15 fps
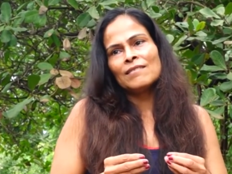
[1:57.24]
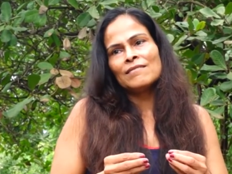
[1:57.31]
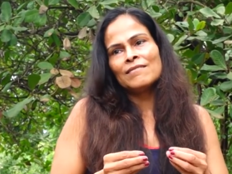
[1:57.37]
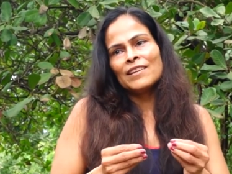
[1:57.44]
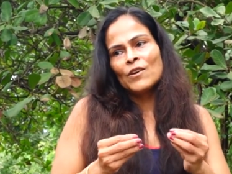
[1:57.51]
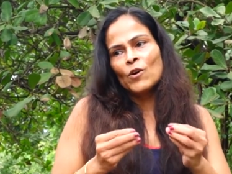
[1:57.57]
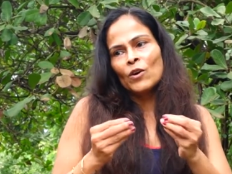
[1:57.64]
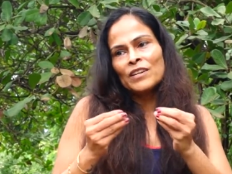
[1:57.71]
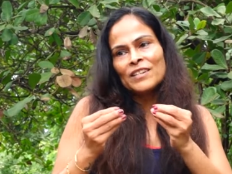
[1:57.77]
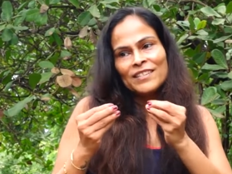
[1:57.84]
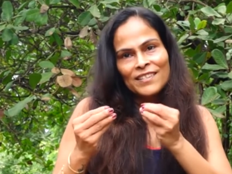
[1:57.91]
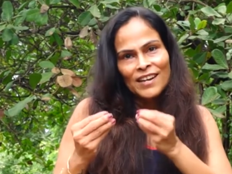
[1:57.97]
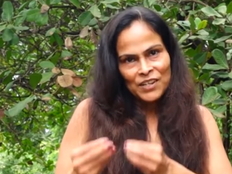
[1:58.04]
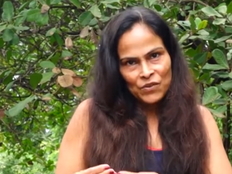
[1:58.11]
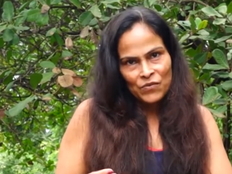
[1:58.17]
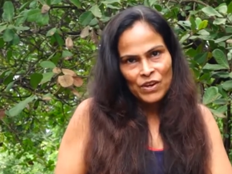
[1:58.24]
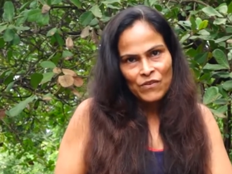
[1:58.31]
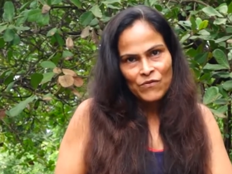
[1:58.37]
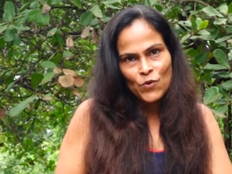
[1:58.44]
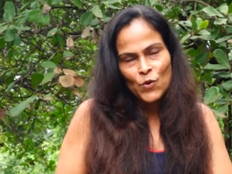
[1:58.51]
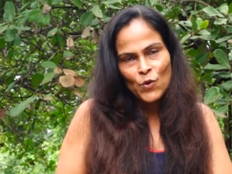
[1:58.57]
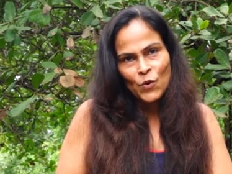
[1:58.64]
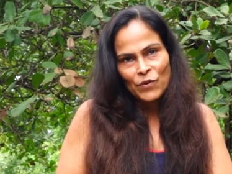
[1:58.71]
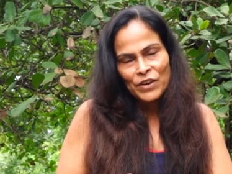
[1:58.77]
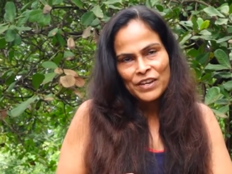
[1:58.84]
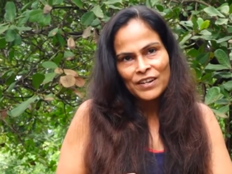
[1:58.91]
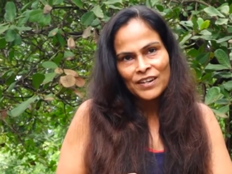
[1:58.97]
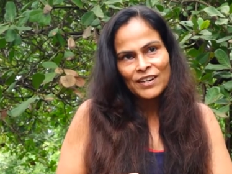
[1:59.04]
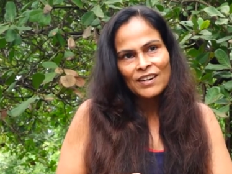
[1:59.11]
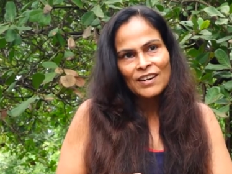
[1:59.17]
They call it sattvic food over
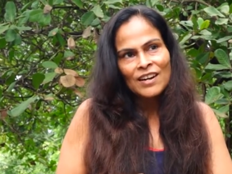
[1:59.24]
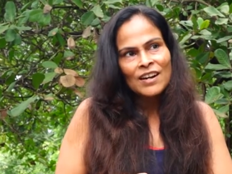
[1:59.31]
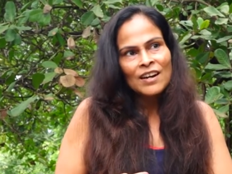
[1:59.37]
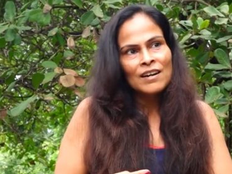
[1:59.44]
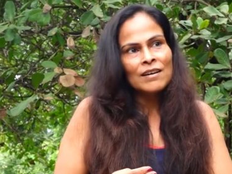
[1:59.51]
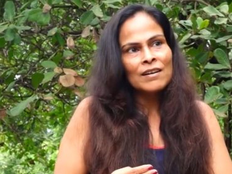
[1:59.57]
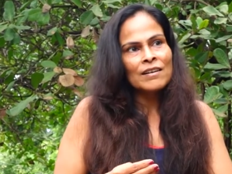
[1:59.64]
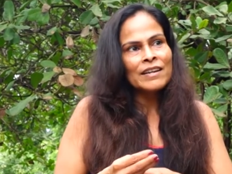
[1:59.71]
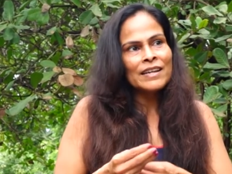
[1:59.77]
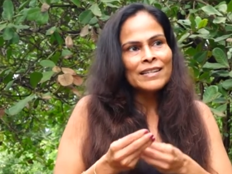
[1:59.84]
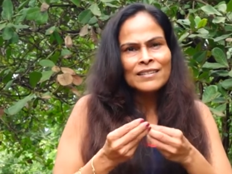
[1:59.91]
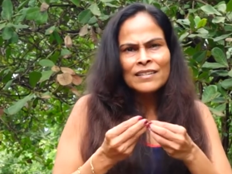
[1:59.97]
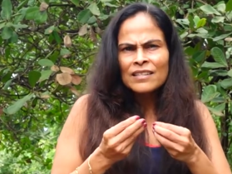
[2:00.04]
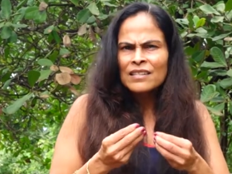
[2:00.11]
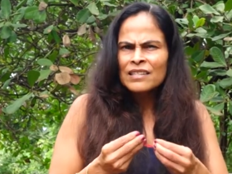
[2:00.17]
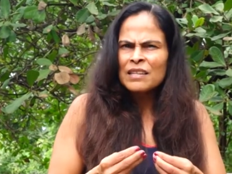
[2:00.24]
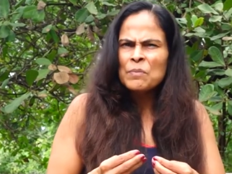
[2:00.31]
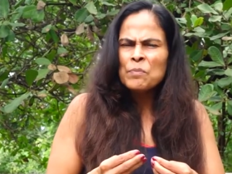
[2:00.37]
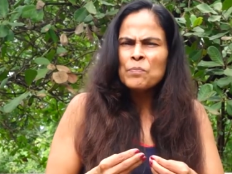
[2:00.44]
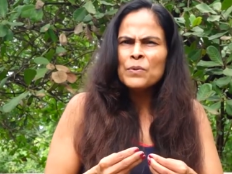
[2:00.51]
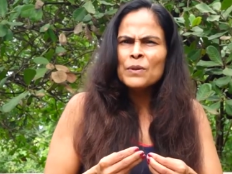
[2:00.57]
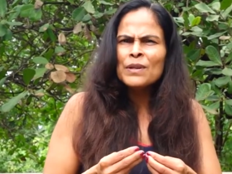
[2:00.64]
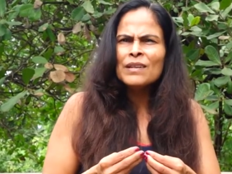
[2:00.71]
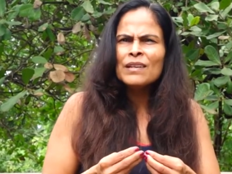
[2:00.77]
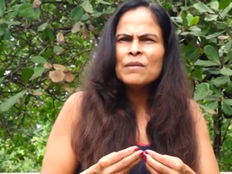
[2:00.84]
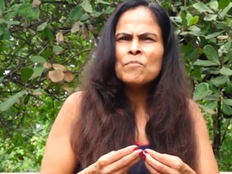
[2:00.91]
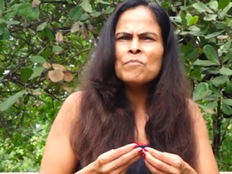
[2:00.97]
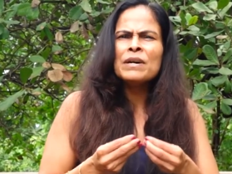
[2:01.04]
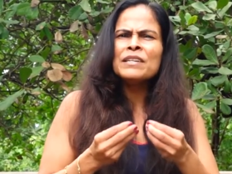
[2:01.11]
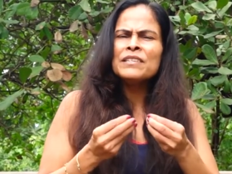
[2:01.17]
here. It's a simple
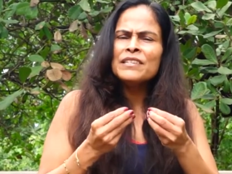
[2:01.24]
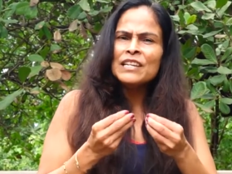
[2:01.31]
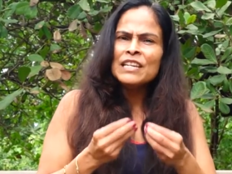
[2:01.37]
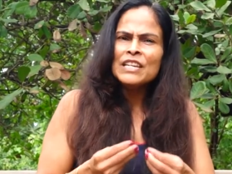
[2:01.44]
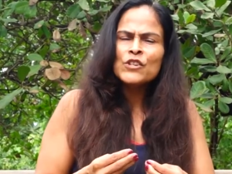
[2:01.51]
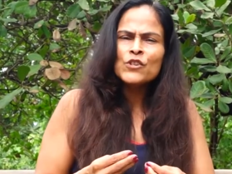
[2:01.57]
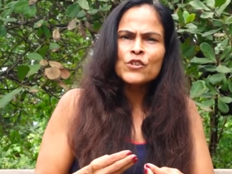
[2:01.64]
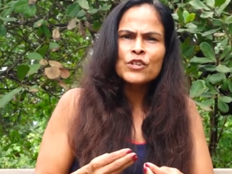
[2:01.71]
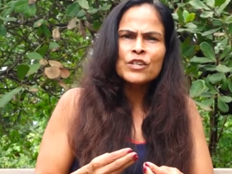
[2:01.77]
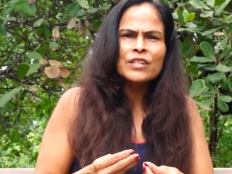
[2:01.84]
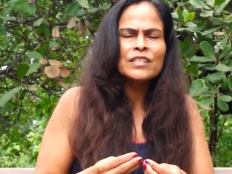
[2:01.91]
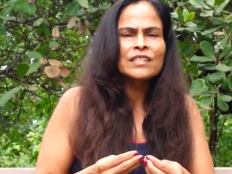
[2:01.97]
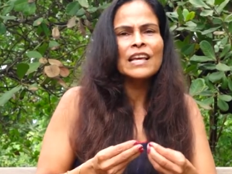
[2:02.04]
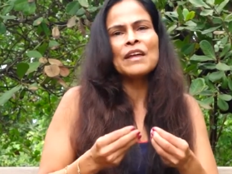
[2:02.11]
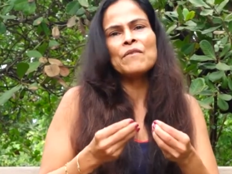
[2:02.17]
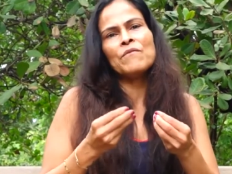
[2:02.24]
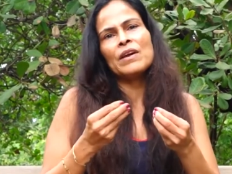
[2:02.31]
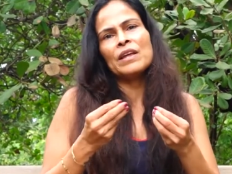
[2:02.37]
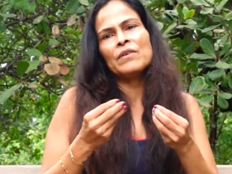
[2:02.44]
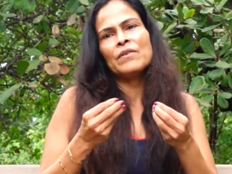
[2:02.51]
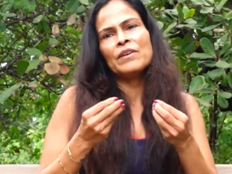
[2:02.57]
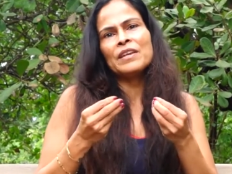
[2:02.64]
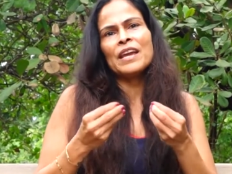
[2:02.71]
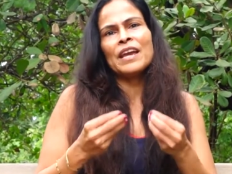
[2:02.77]
but delicious and very, very